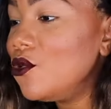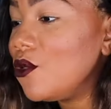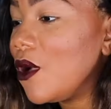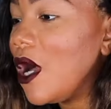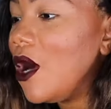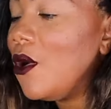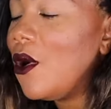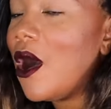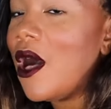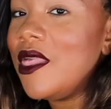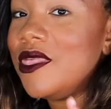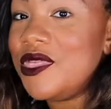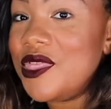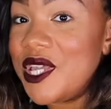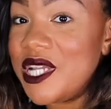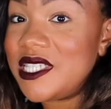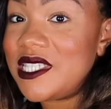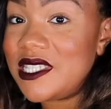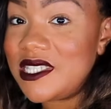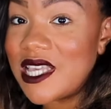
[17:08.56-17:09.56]
row on
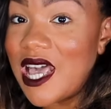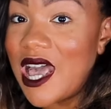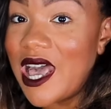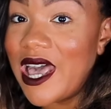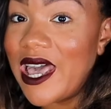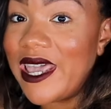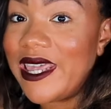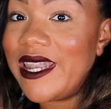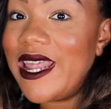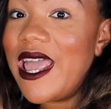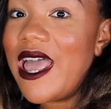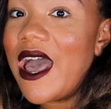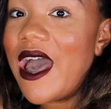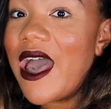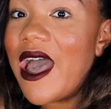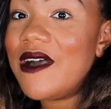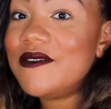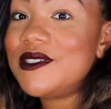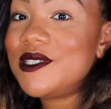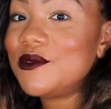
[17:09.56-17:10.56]
this side.
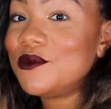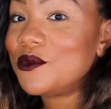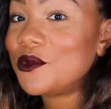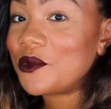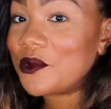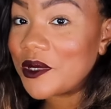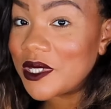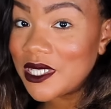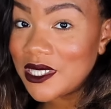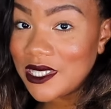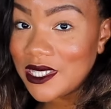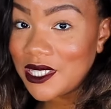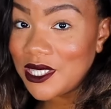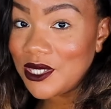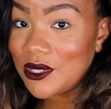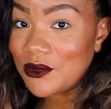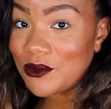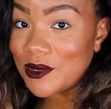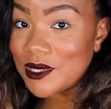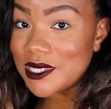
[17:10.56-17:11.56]
I have some really
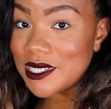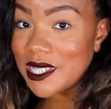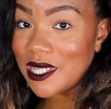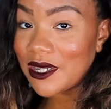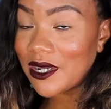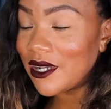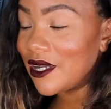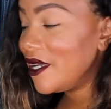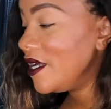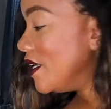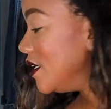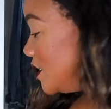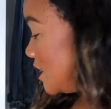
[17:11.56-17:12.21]
cute ones here.